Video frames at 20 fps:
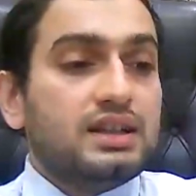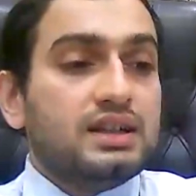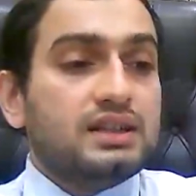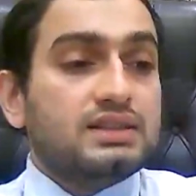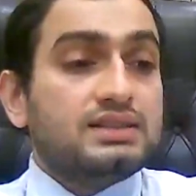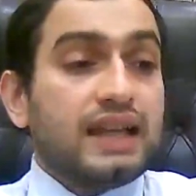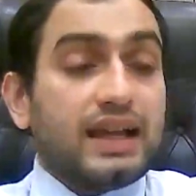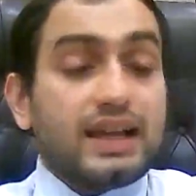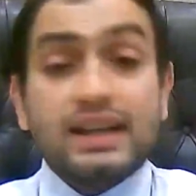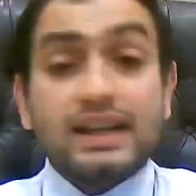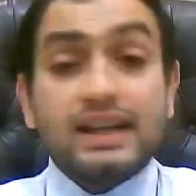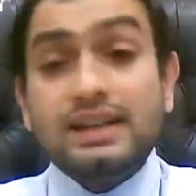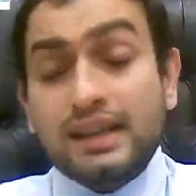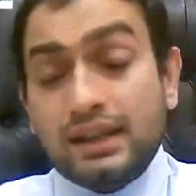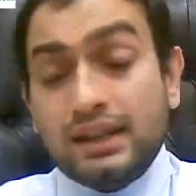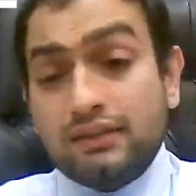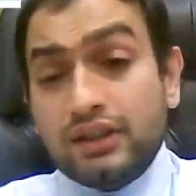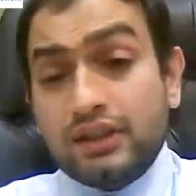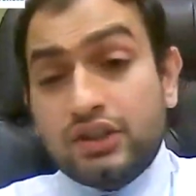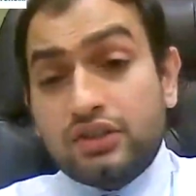Second
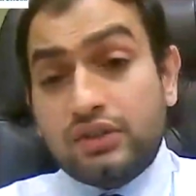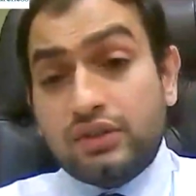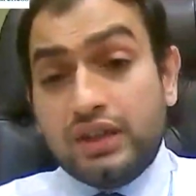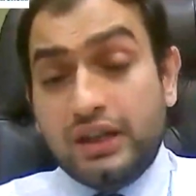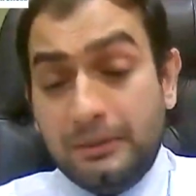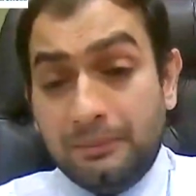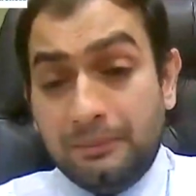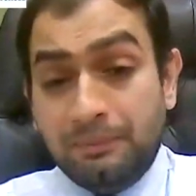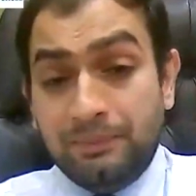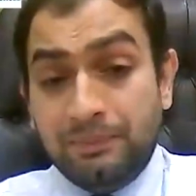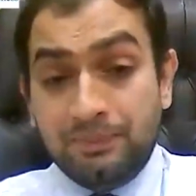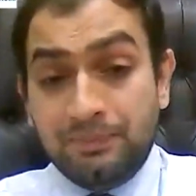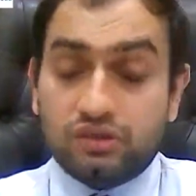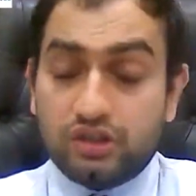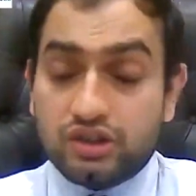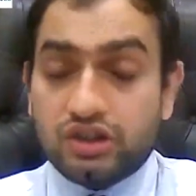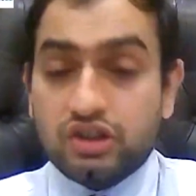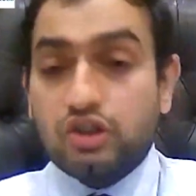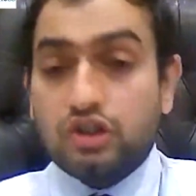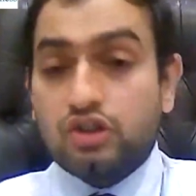thing which
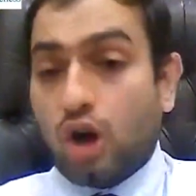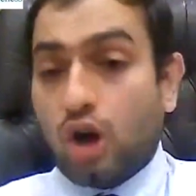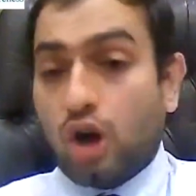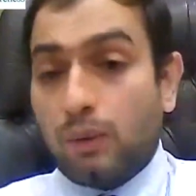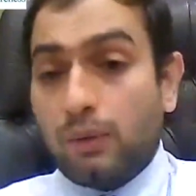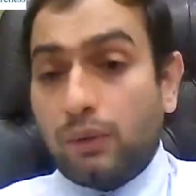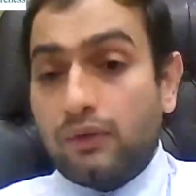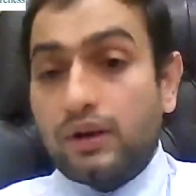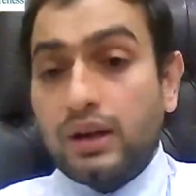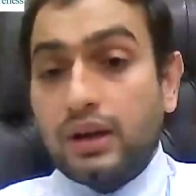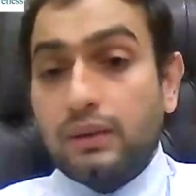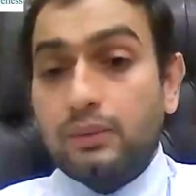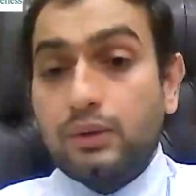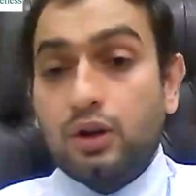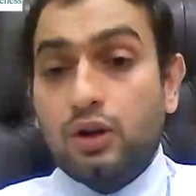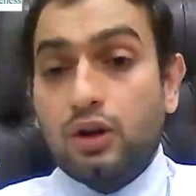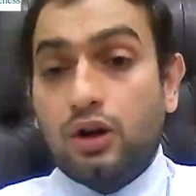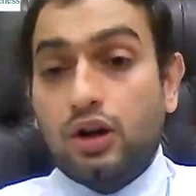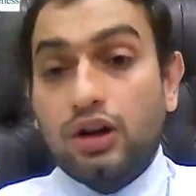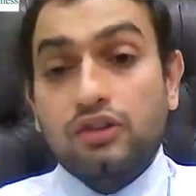is a job of a criminal
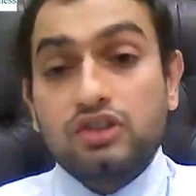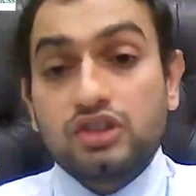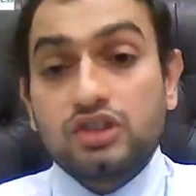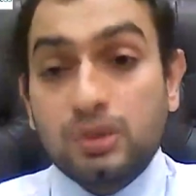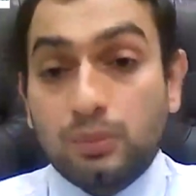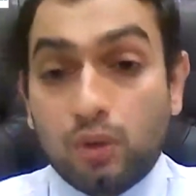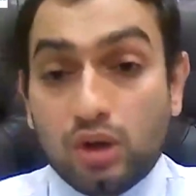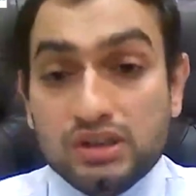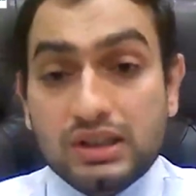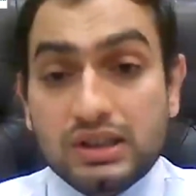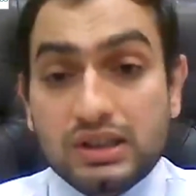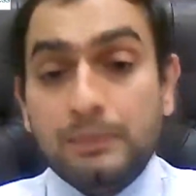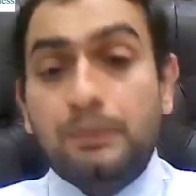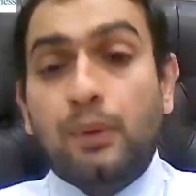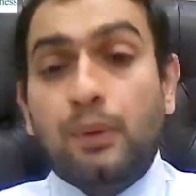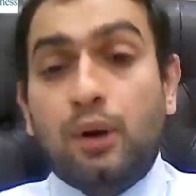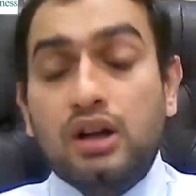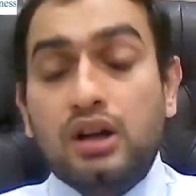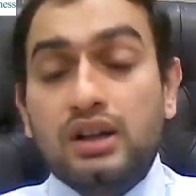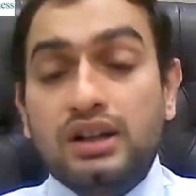lawyer, which is the most
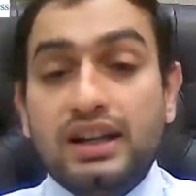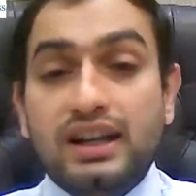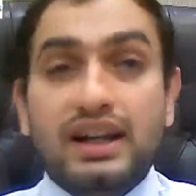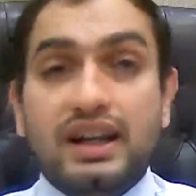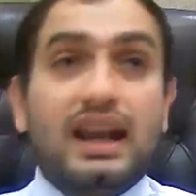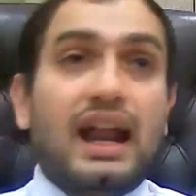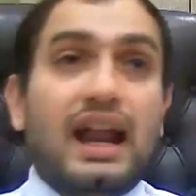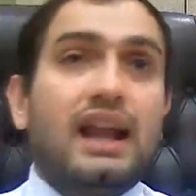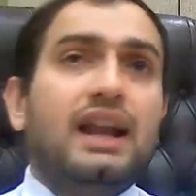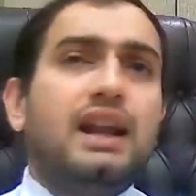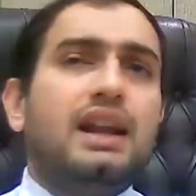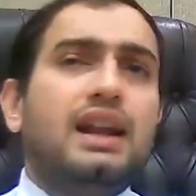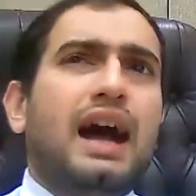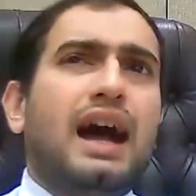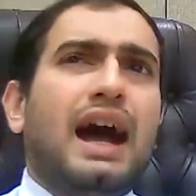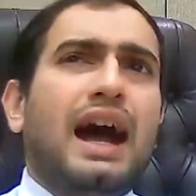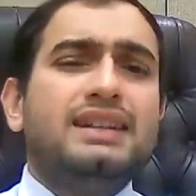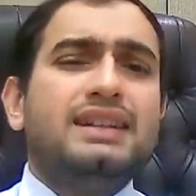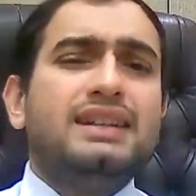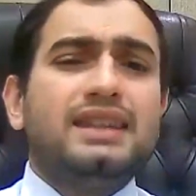important and
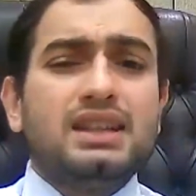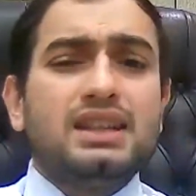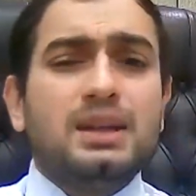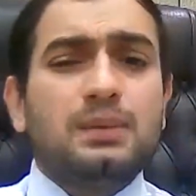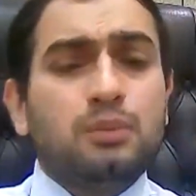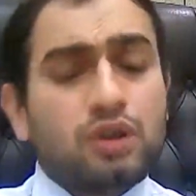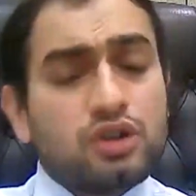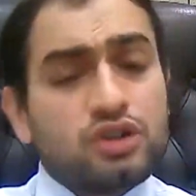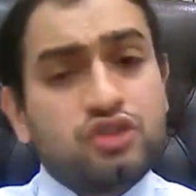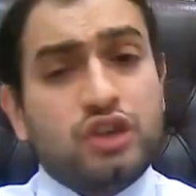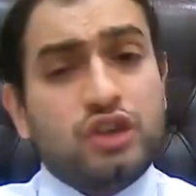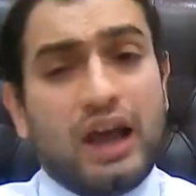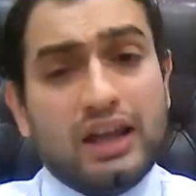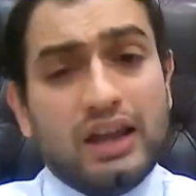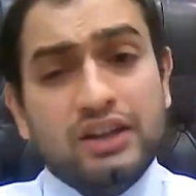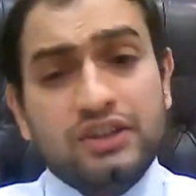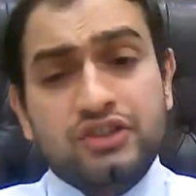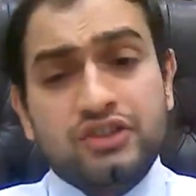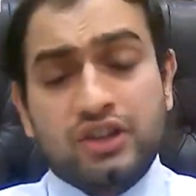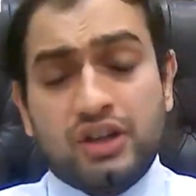I think the most
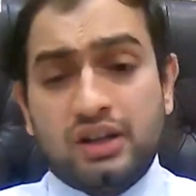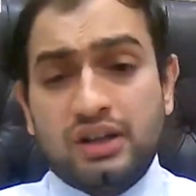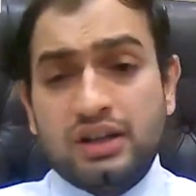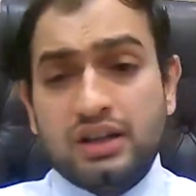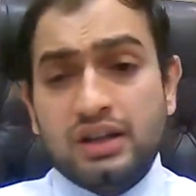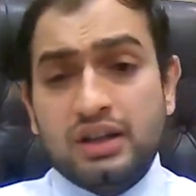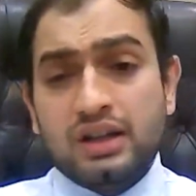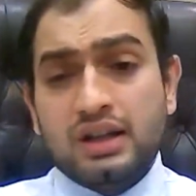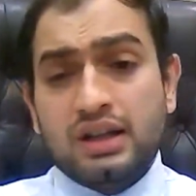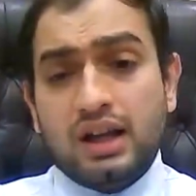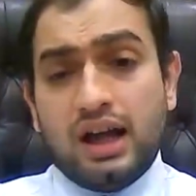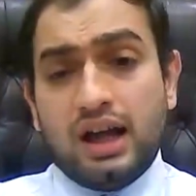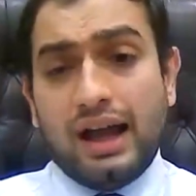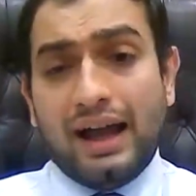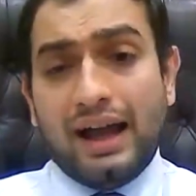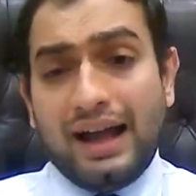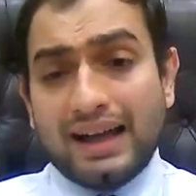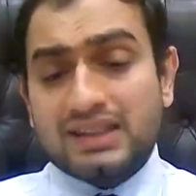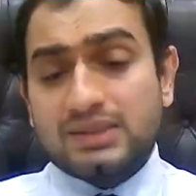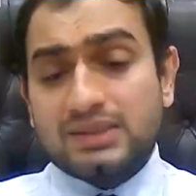challenging
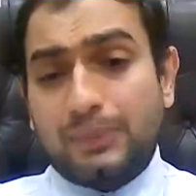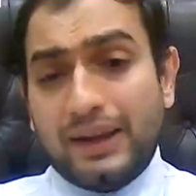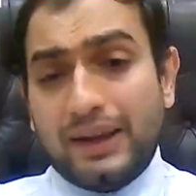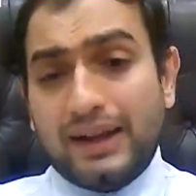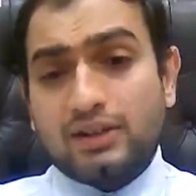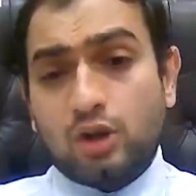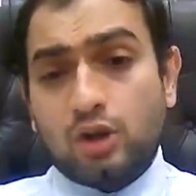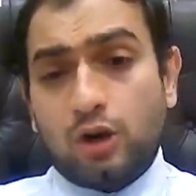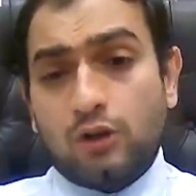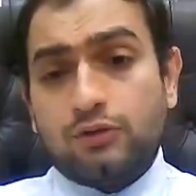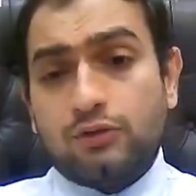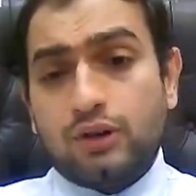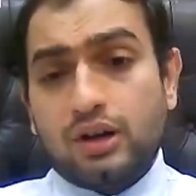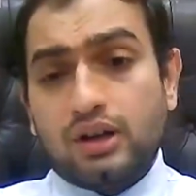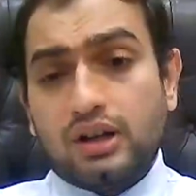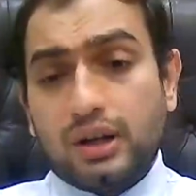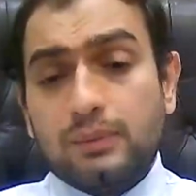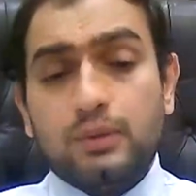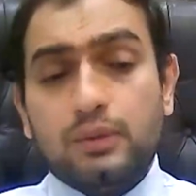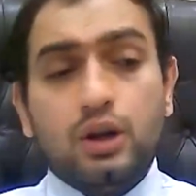aspect of a
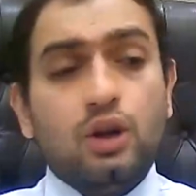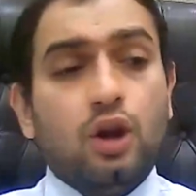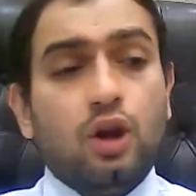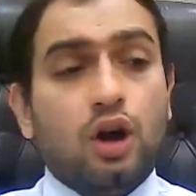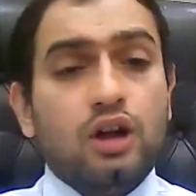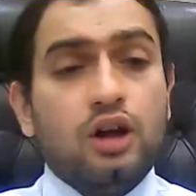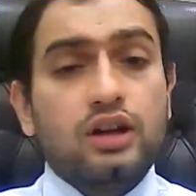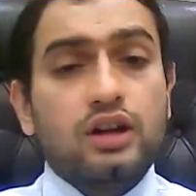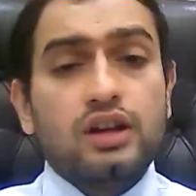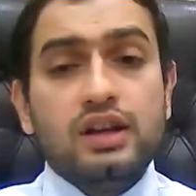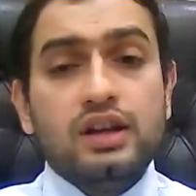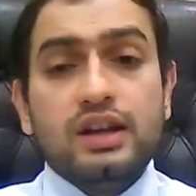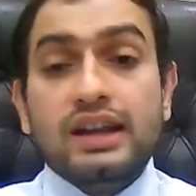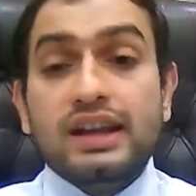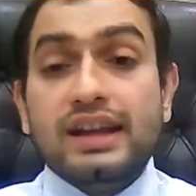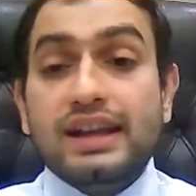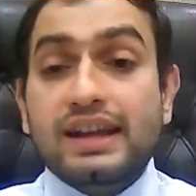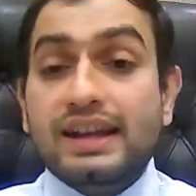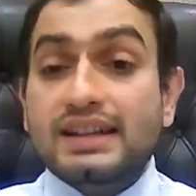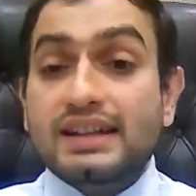criminal lawyer
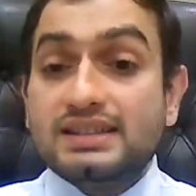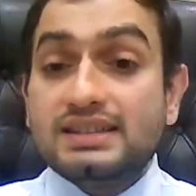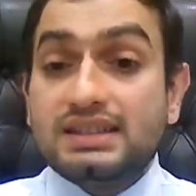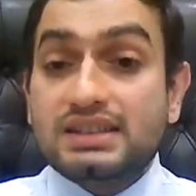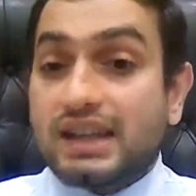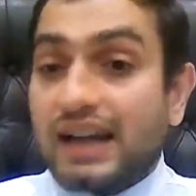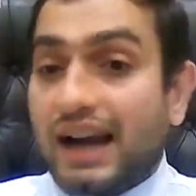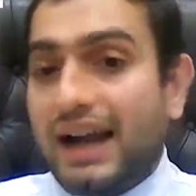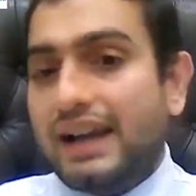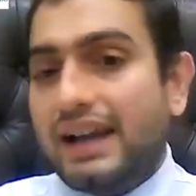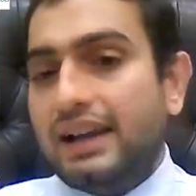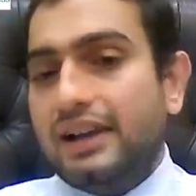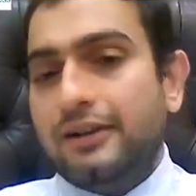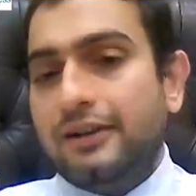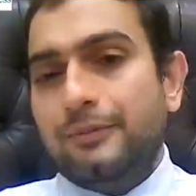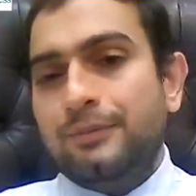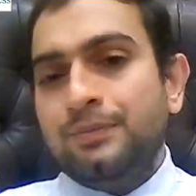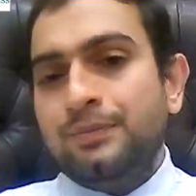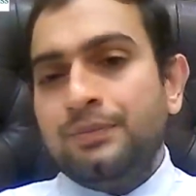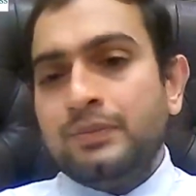is
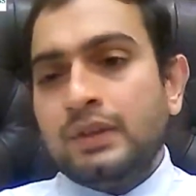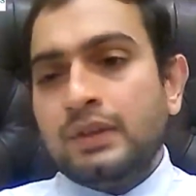trial.